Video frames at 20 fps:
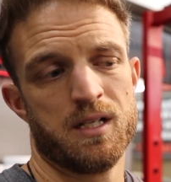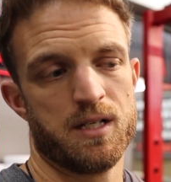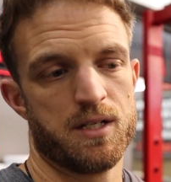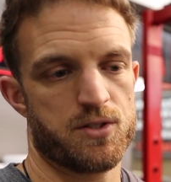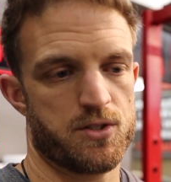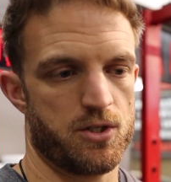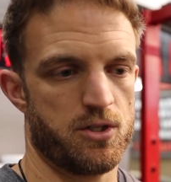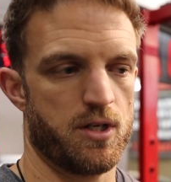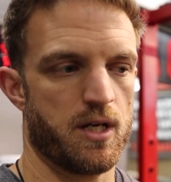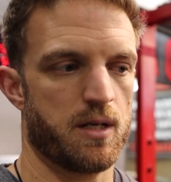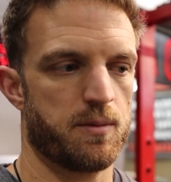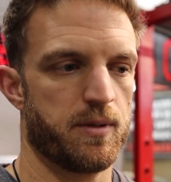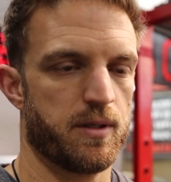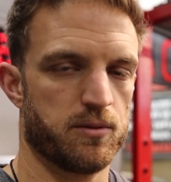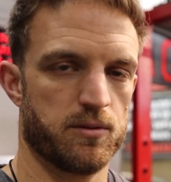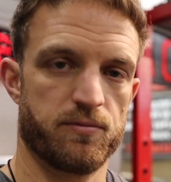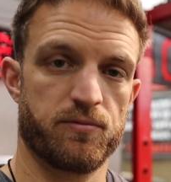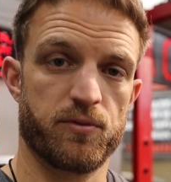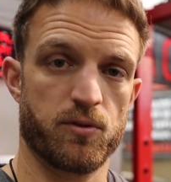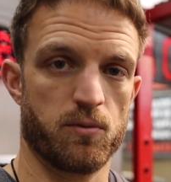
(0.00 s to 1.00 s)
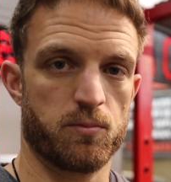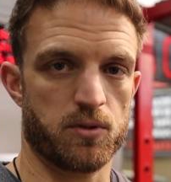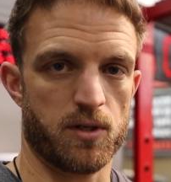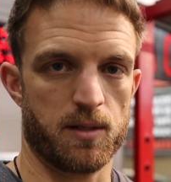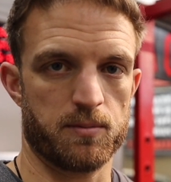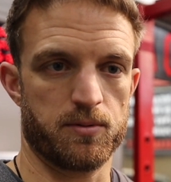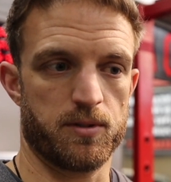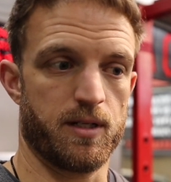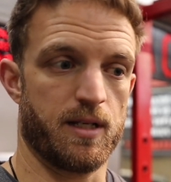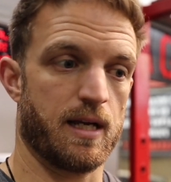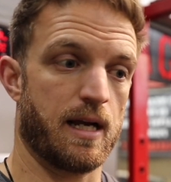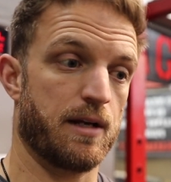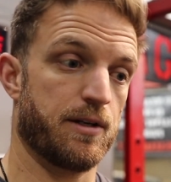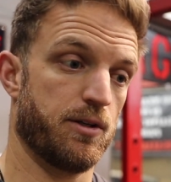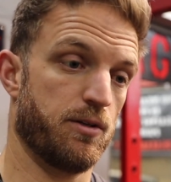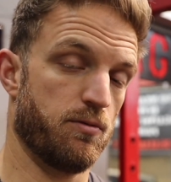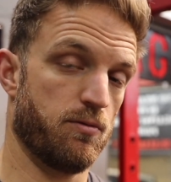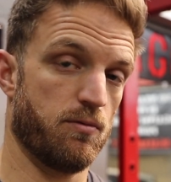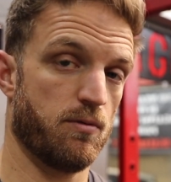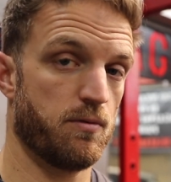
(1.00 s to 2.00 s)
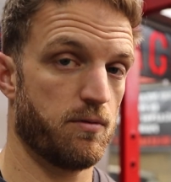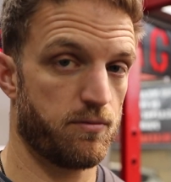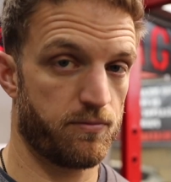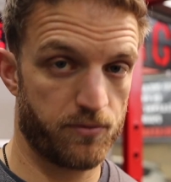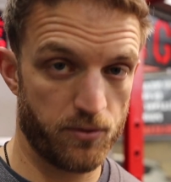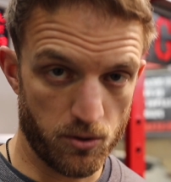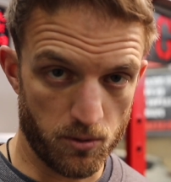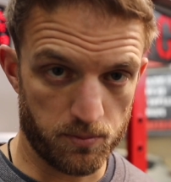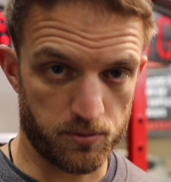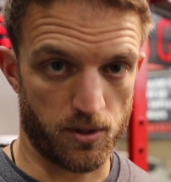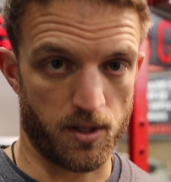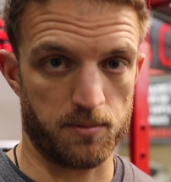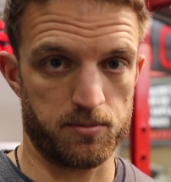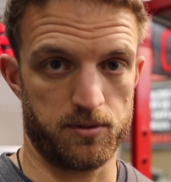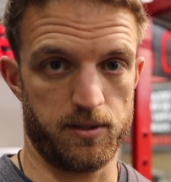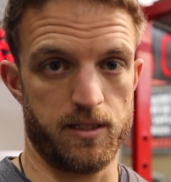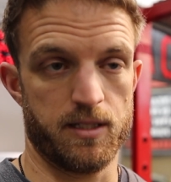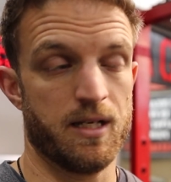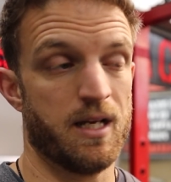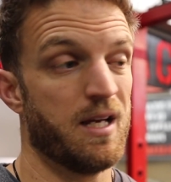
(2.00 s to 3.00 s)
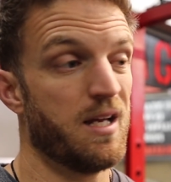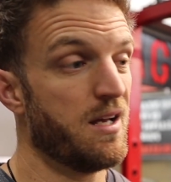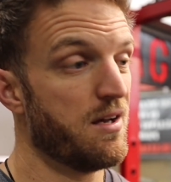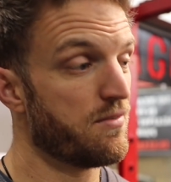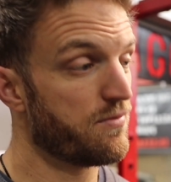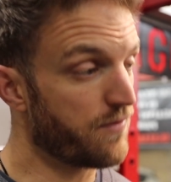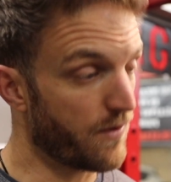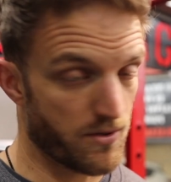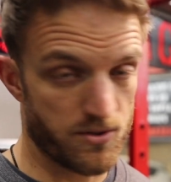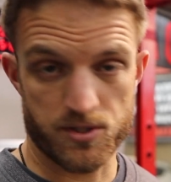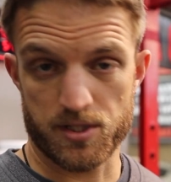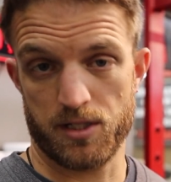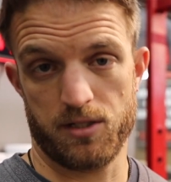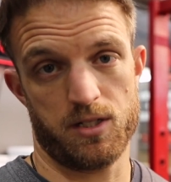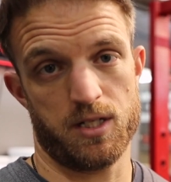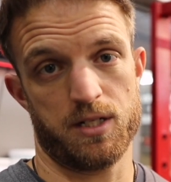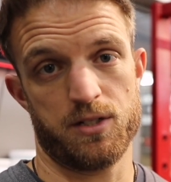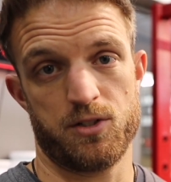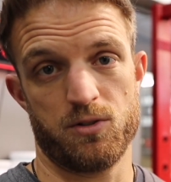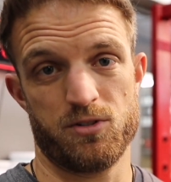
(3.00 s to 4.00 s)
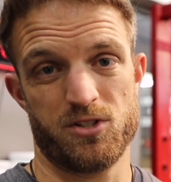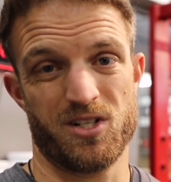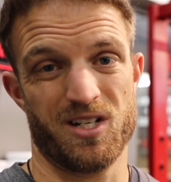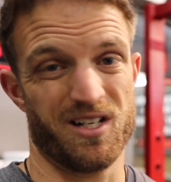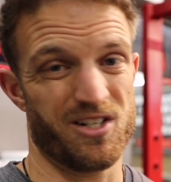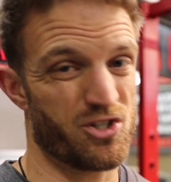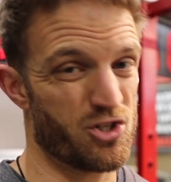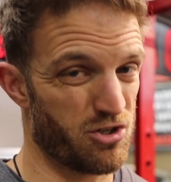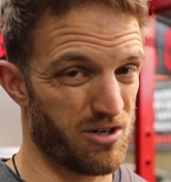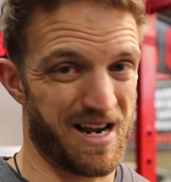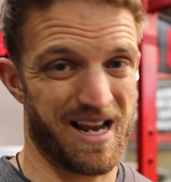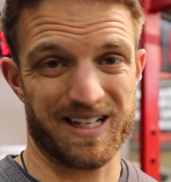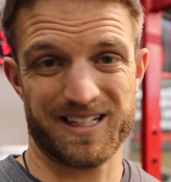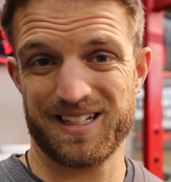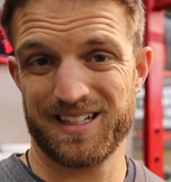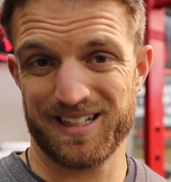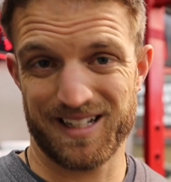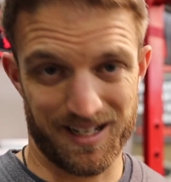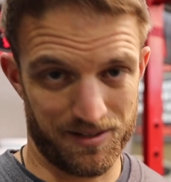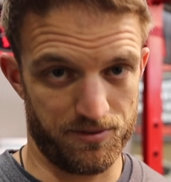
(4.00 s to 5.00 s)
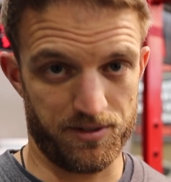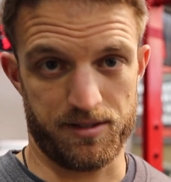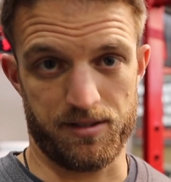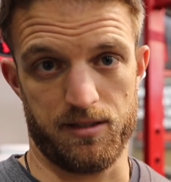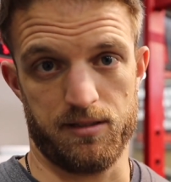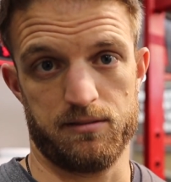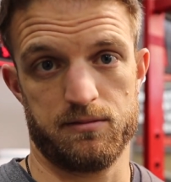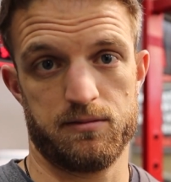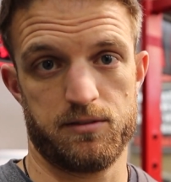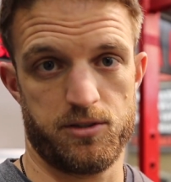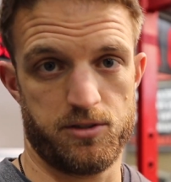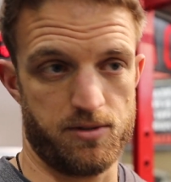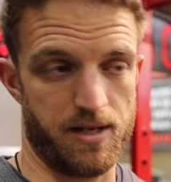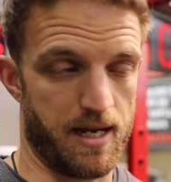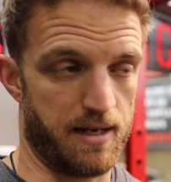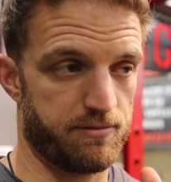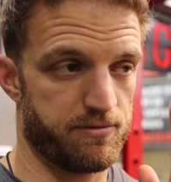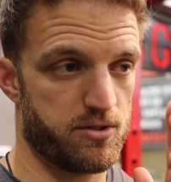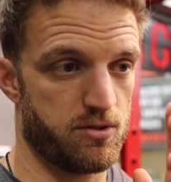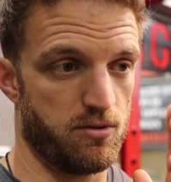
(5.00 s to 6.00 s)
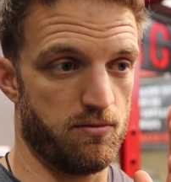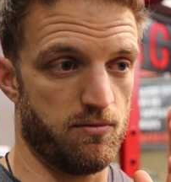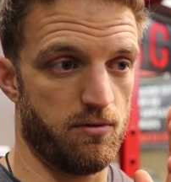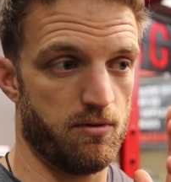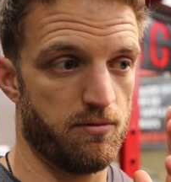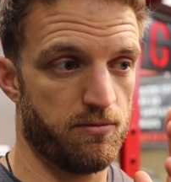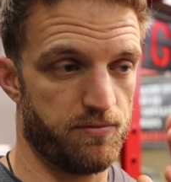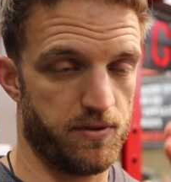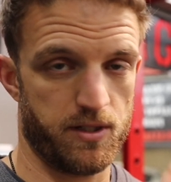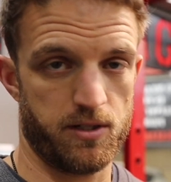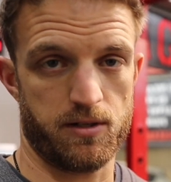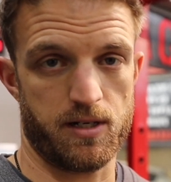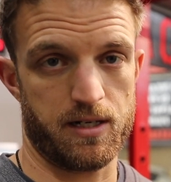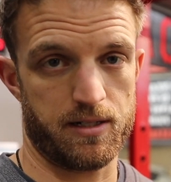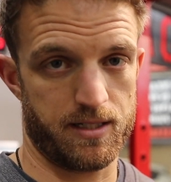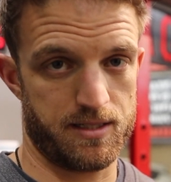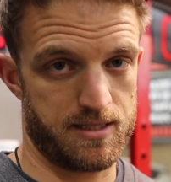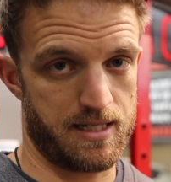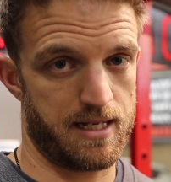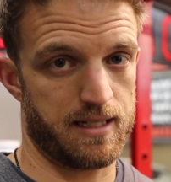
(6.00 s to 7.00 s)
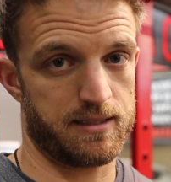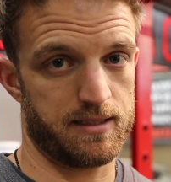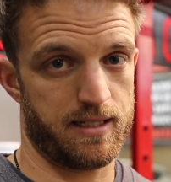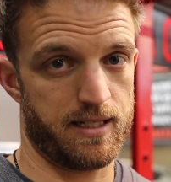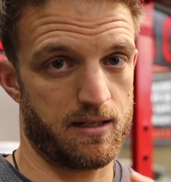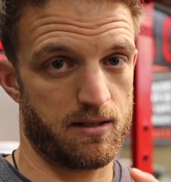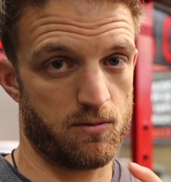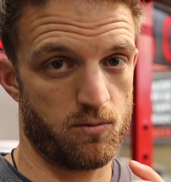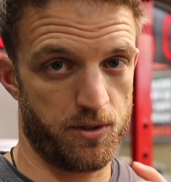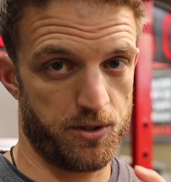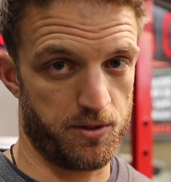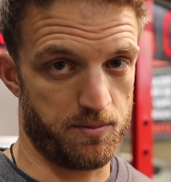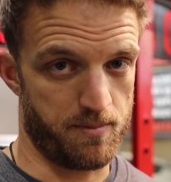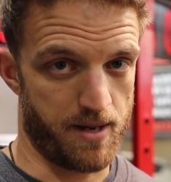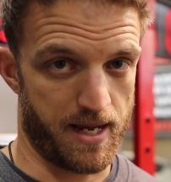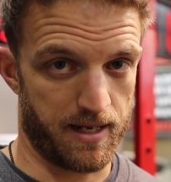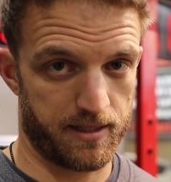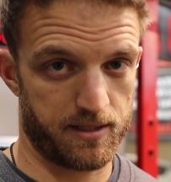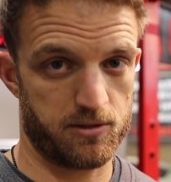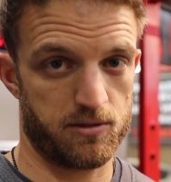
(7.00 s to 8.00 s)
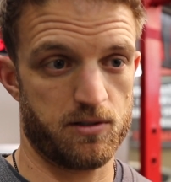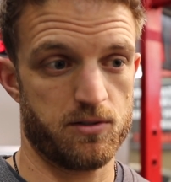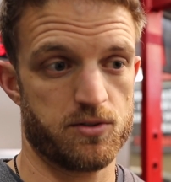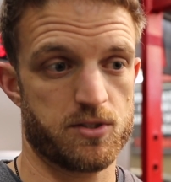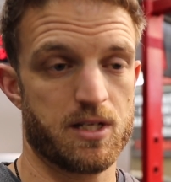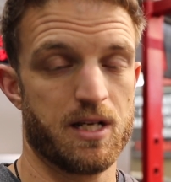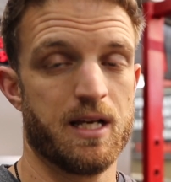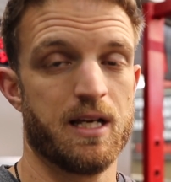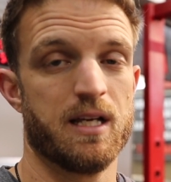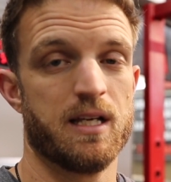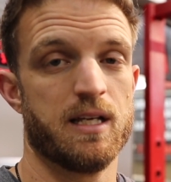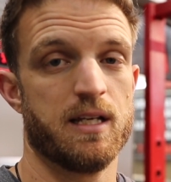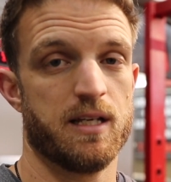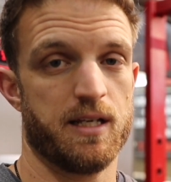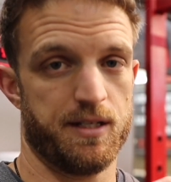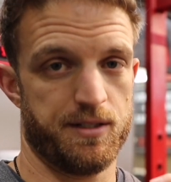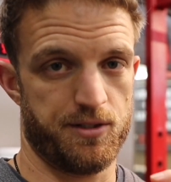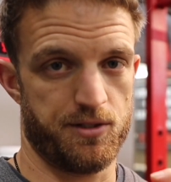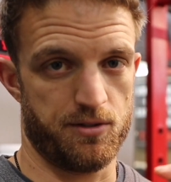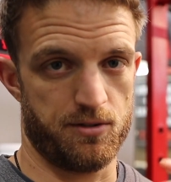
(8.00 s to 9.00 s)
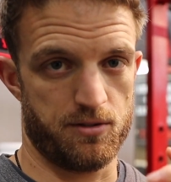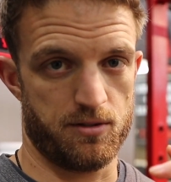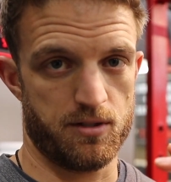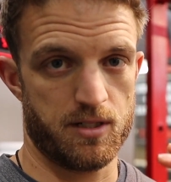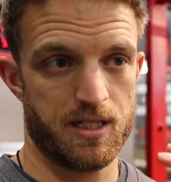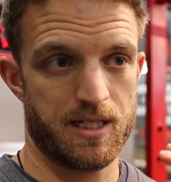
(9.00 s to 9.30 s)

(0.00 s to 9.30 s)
So you got to be able to fuel properly. How do you fuel properly? First thing you got to do is you got to track everything. You have to figure out exactly what your macros and your